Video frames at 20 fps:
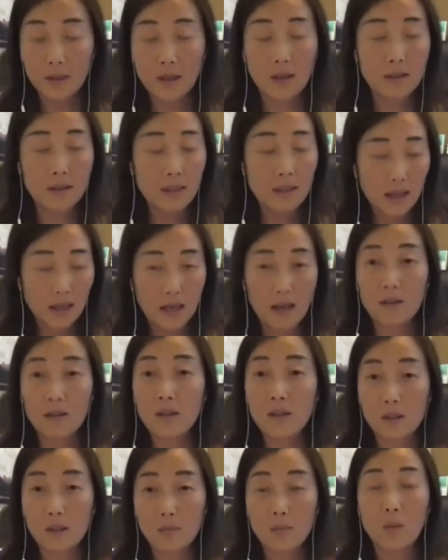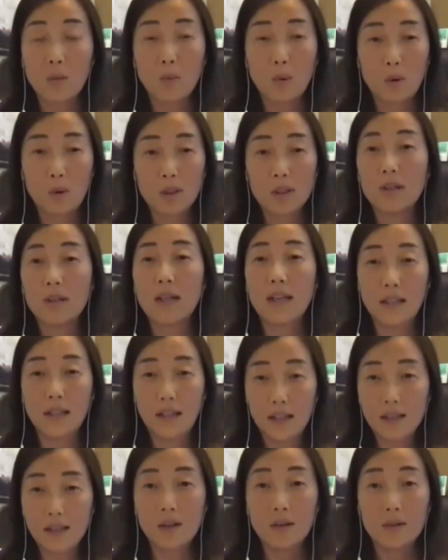Take out a small portion and
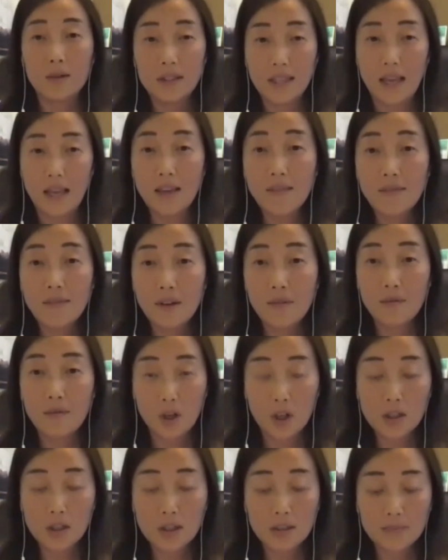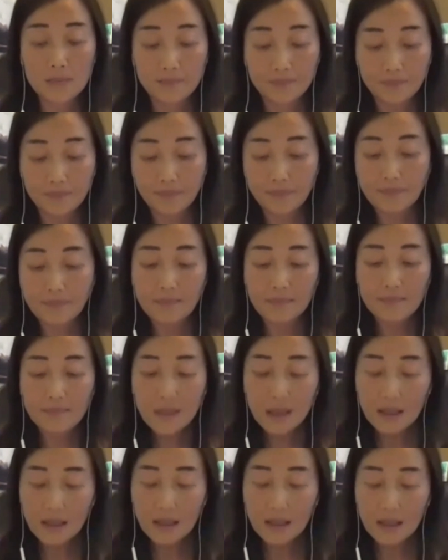then save first.
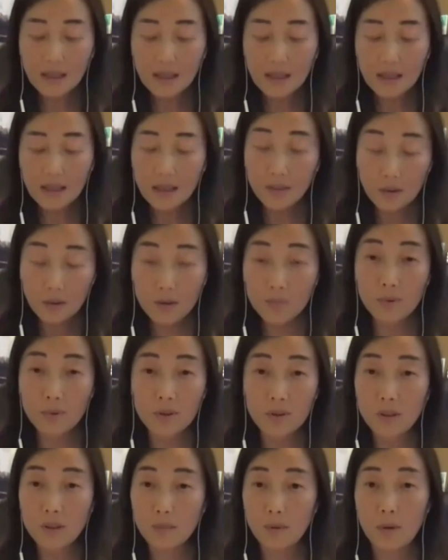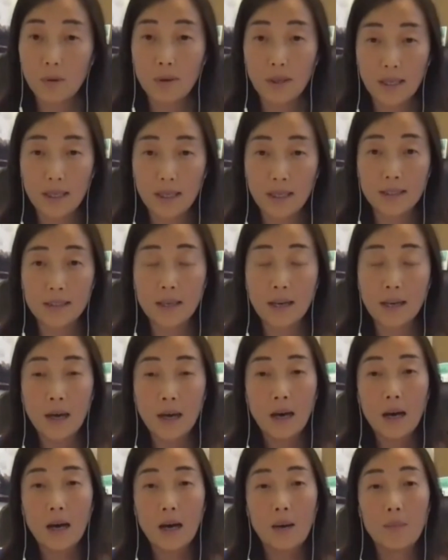And then the third principle is
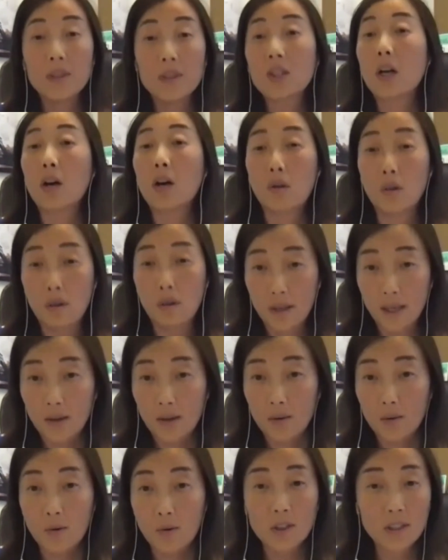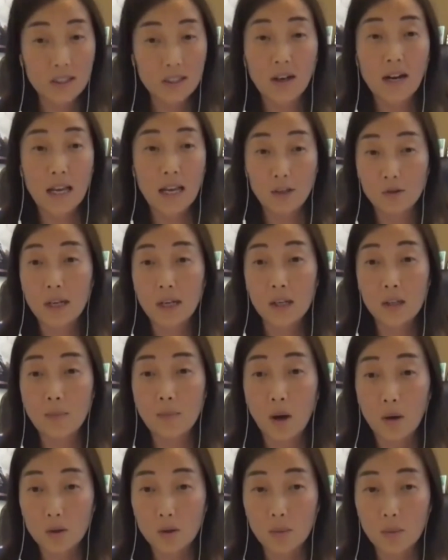start early, or start as soon as
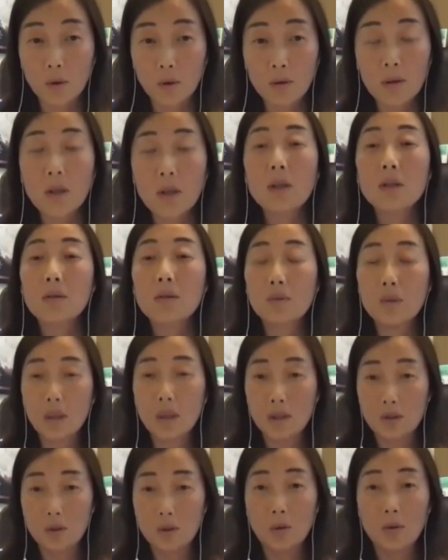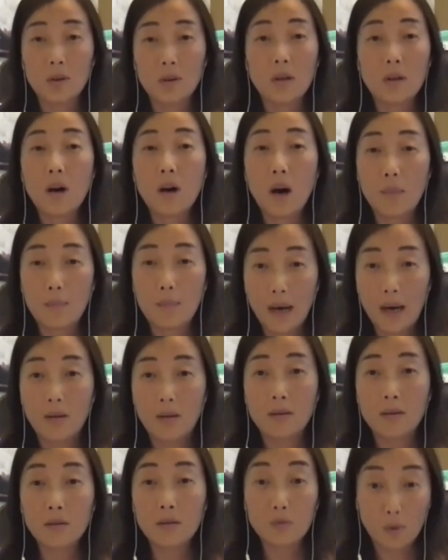possible to enjoy the
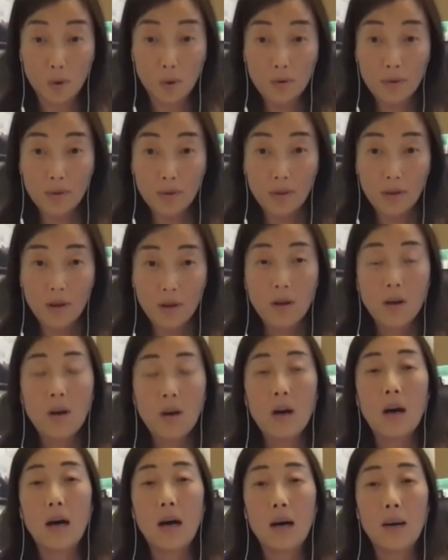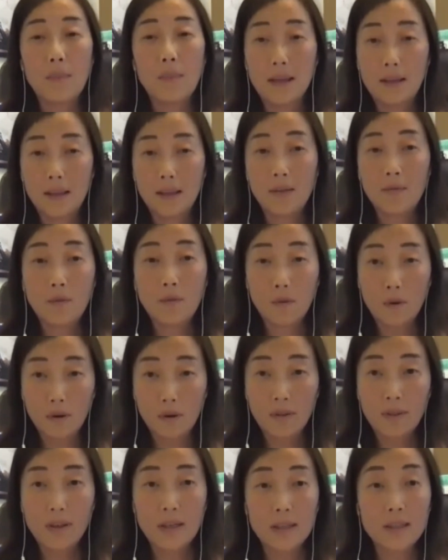compound growth. And then
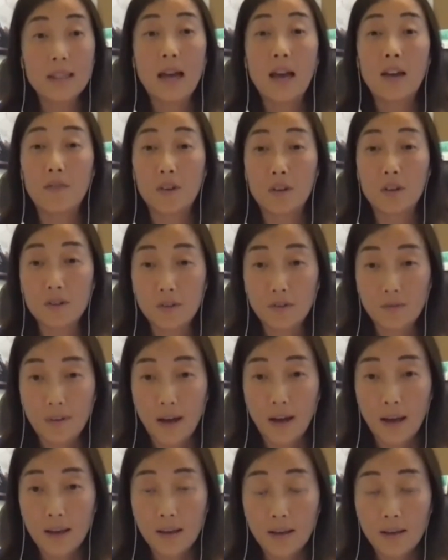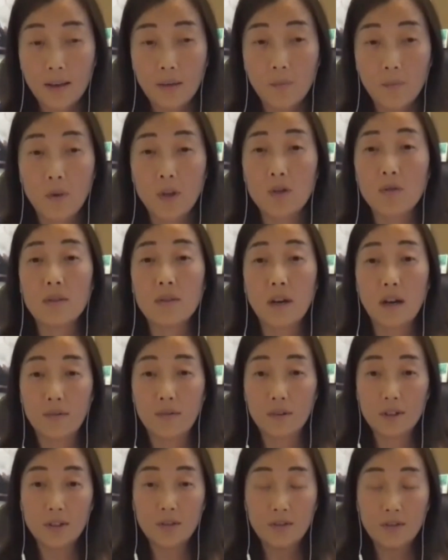fourth is diversify. And when you
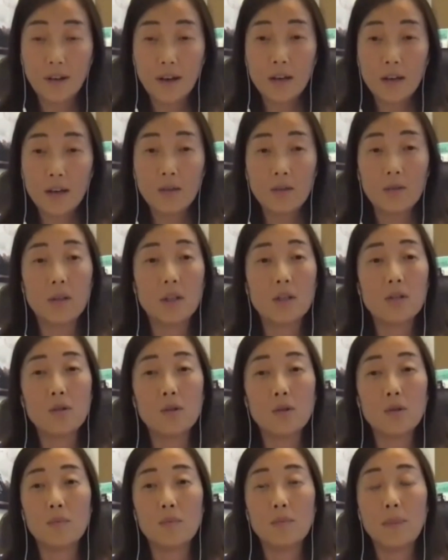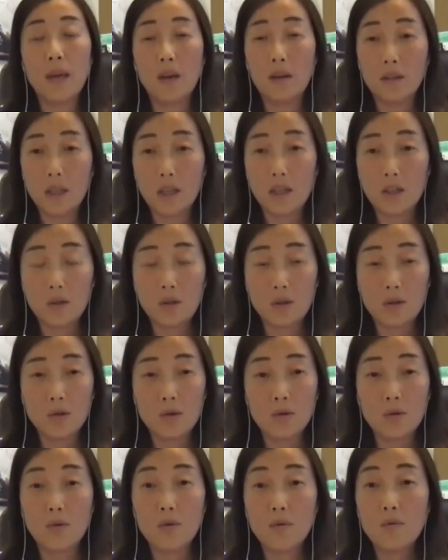diversify, you need to attention
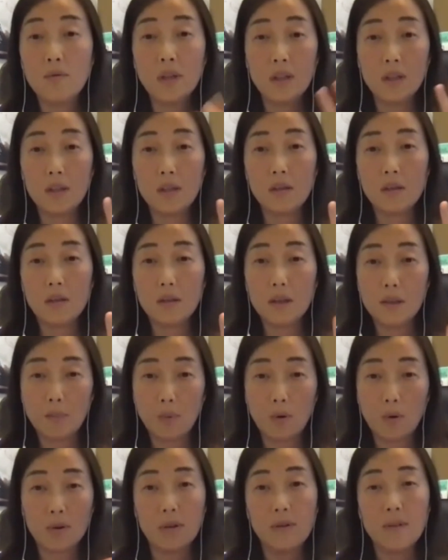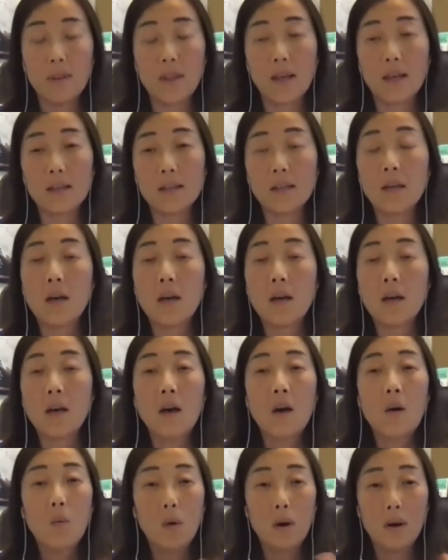to 3 important things.
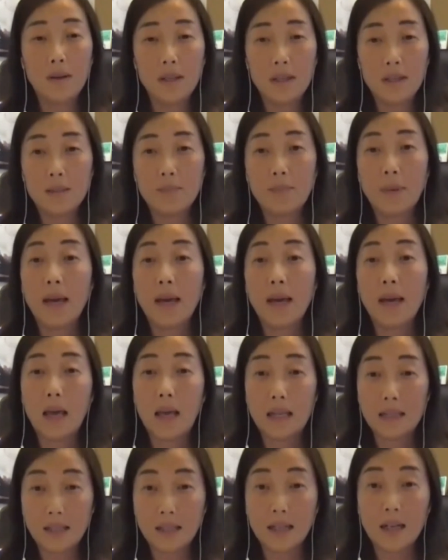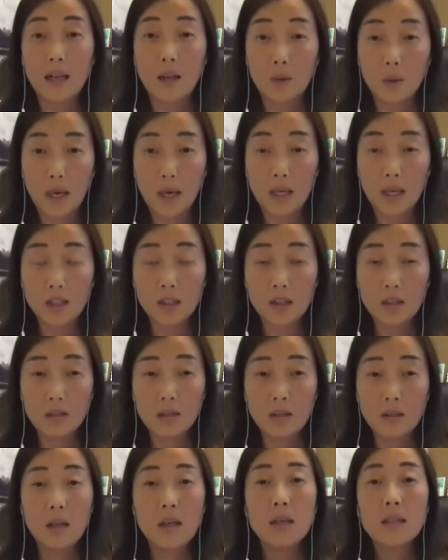One is by asset allocation.
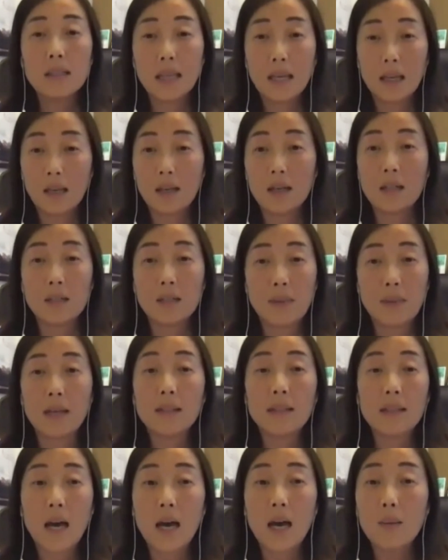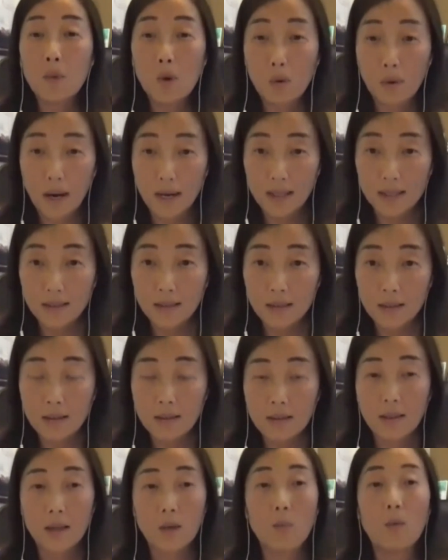Second is by time horizon,
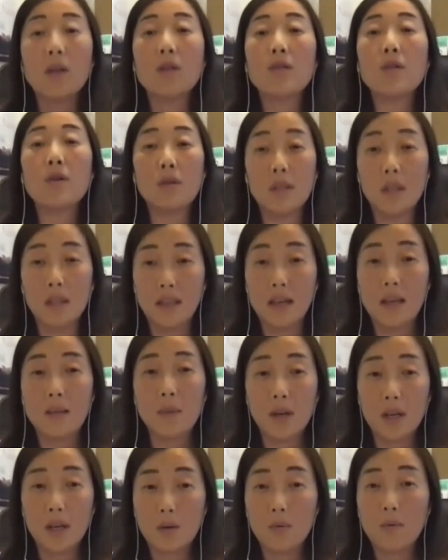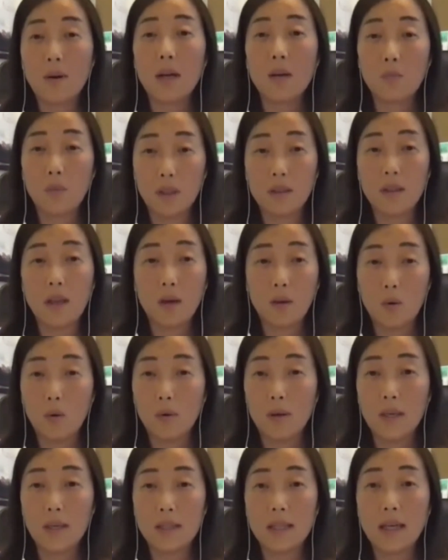like when do you need that money, right? What that goal
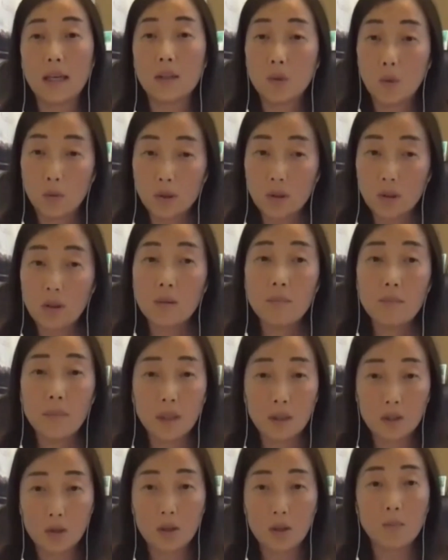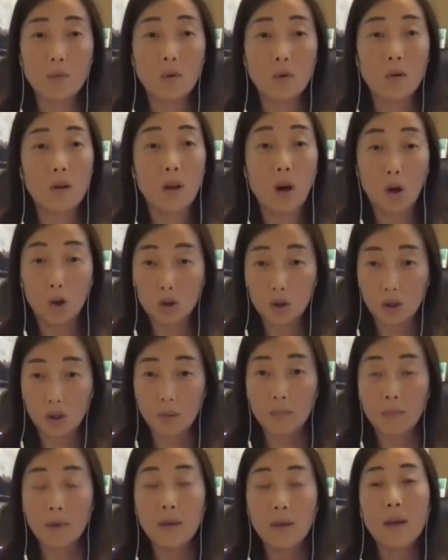is, like short term, mid term, or long
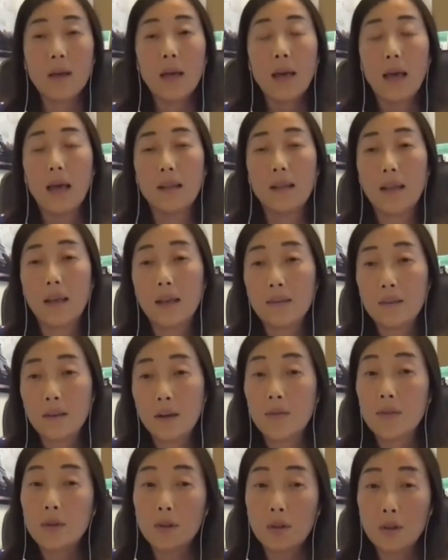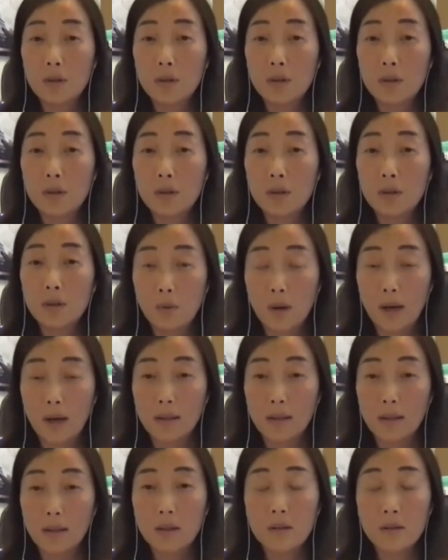term. And then
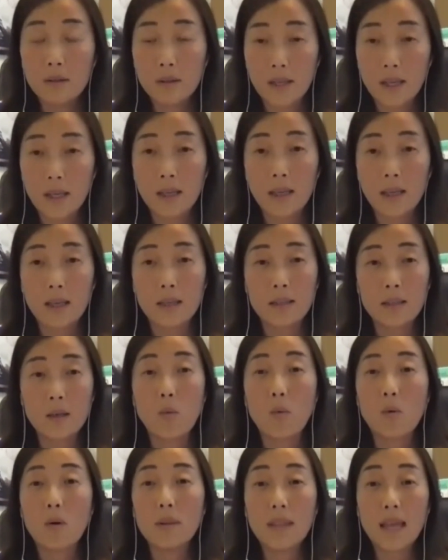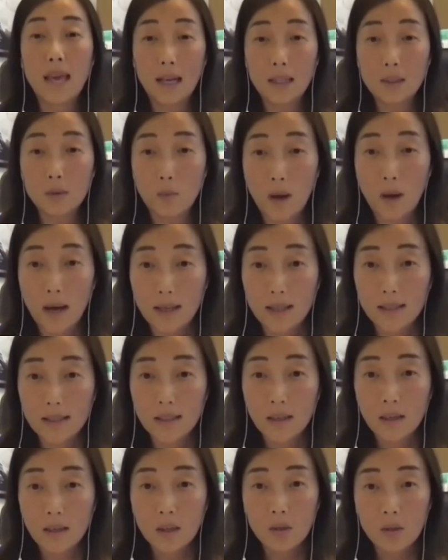thirdly is tax wise.
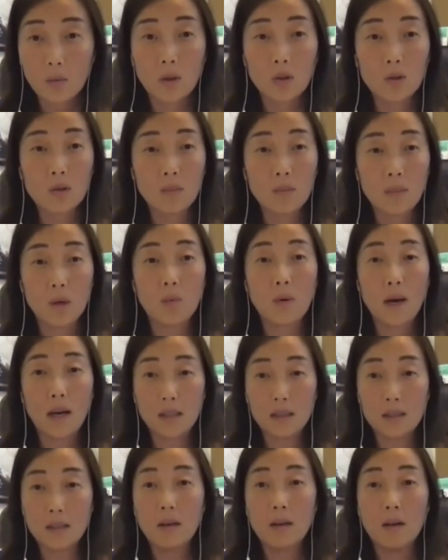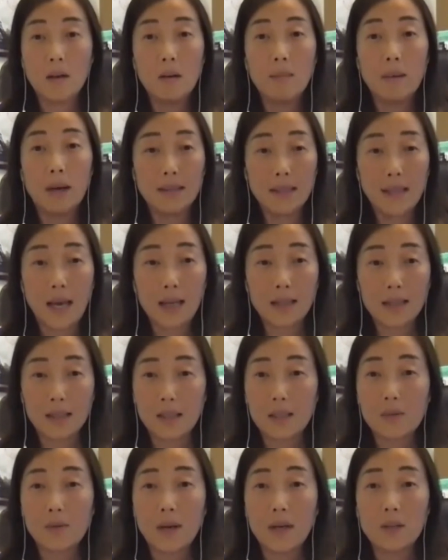You want to be wise about
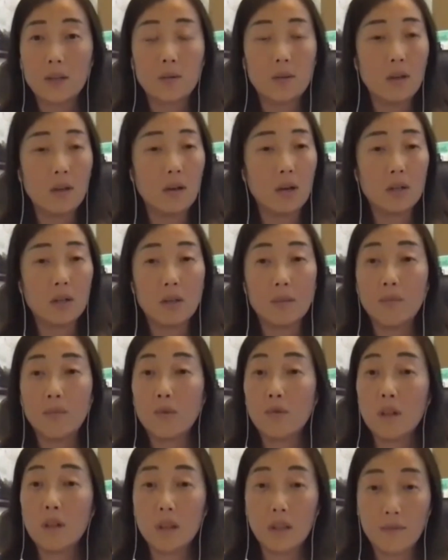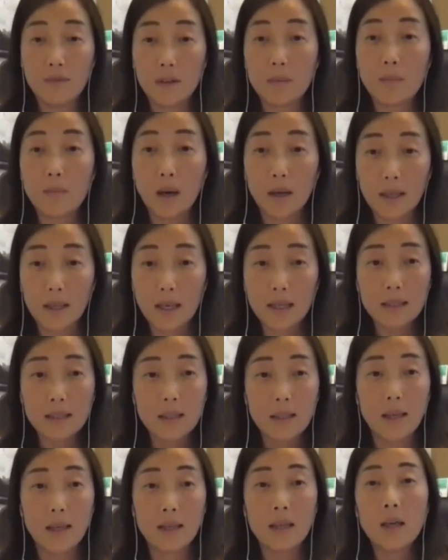taxes, right? So there are some 3 different buckets
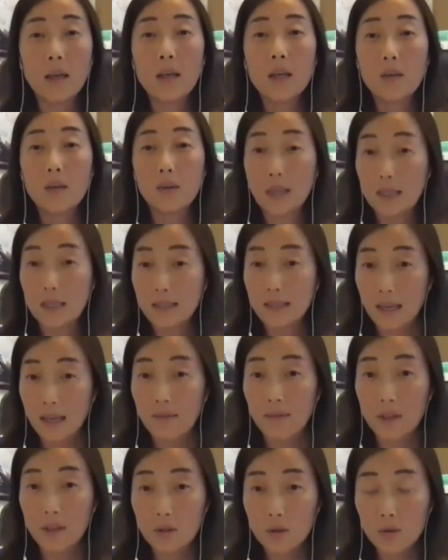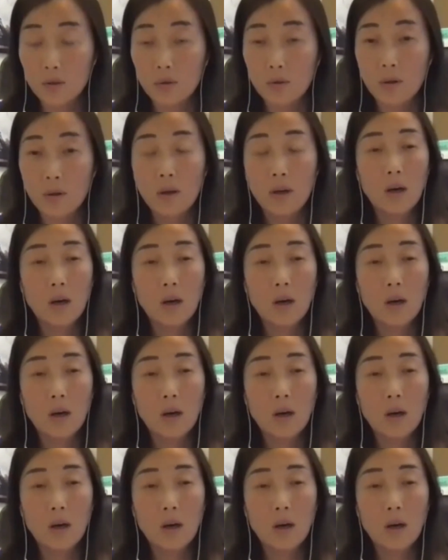that you can save into.